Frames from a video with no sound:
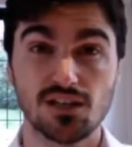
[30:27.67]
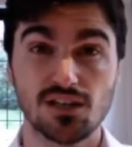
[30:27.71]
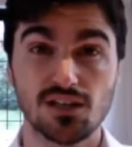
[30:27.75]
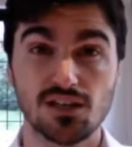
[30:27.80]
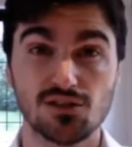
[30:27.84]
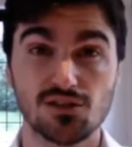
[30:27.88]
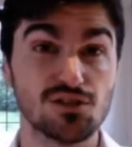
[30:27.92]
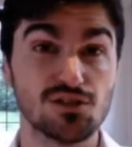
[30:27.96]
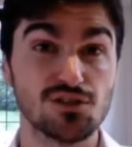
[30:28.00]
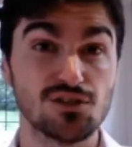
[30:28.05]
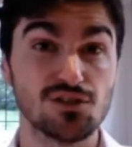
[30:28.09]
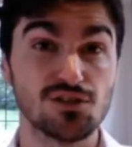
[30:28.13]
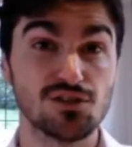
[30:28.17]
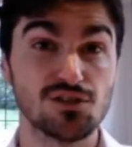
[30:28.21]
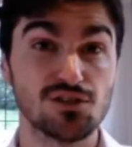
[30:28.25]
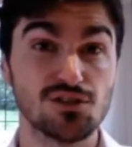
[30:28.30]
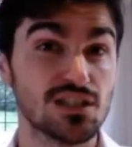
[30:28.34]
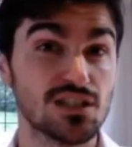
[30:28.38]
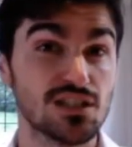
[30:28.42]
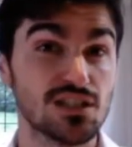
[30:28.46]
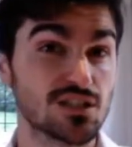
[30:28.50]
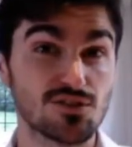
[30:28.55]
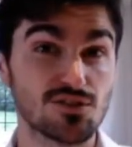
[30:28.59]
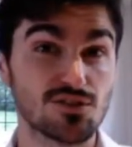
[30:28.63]
You need a good
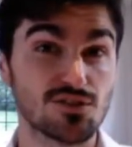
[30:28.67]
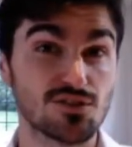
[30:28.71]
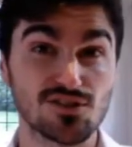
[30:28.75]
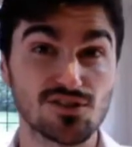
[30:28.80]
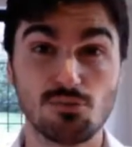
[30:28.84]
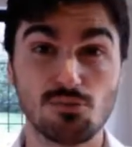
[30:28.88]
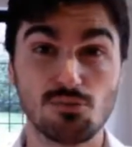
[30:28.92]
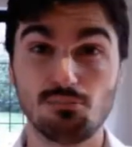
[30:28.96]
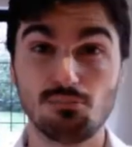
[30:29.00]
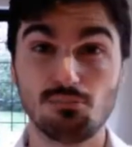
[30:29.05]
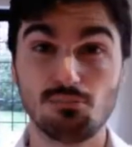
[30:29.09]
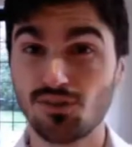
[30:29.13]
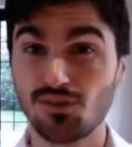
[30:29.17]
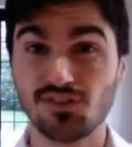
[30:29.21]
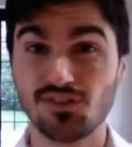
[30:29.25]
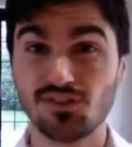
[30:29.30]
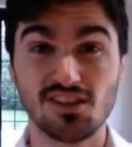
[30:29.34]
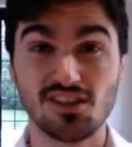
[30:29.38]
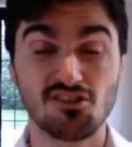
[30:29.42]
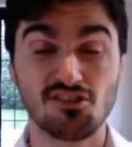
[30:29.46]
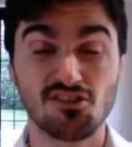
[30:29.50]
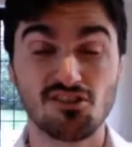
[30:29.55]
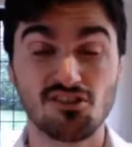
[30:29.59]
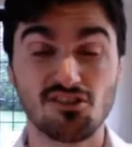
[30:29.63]
sensory system,
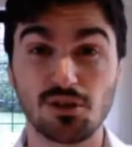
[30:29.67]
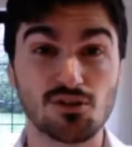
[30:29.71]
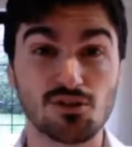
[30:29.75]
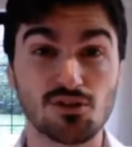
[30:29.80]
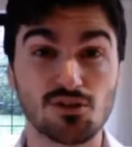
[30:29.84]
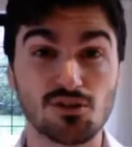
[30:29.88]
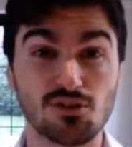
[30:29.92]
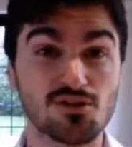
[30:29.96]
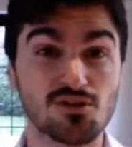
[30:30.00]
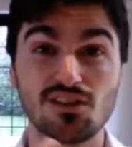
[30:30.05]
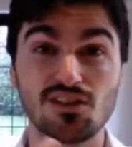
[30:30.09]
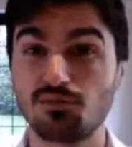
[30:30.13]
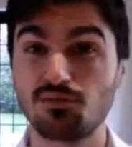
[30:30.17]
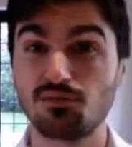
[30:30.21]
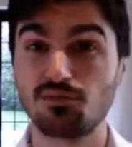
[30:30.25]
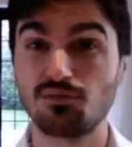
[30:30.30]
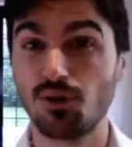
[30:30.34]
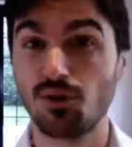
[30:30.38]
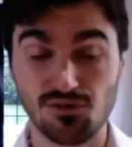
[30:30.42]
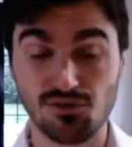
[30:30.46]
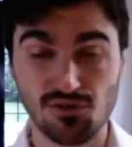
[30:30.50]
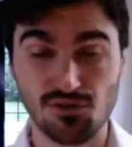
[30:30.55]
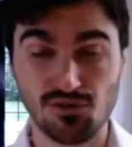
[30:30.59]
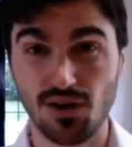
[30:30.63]
motor system, and good sensory
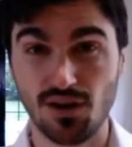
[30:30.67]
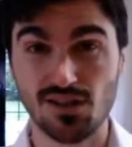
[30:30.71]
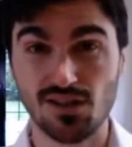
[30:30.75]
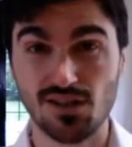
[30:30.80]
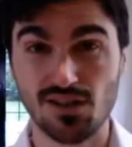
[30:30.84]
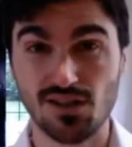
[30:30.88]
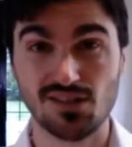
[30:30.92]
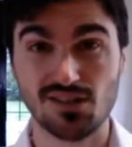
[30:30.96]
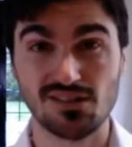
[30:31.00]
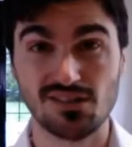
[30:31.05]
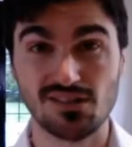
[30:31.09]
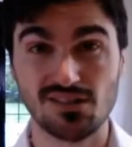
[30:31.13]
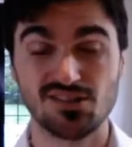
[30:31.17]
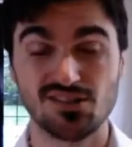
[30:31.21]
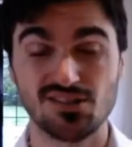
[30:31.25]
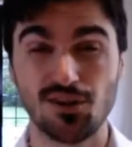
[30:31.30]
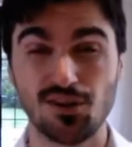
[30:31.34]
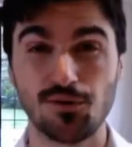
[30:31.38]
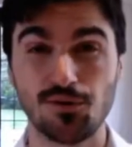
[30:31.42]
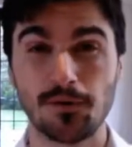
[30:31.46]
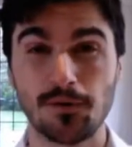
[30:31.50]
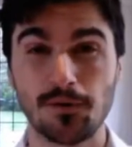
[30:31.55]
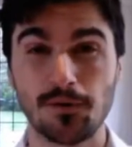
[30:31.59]
motor integration. So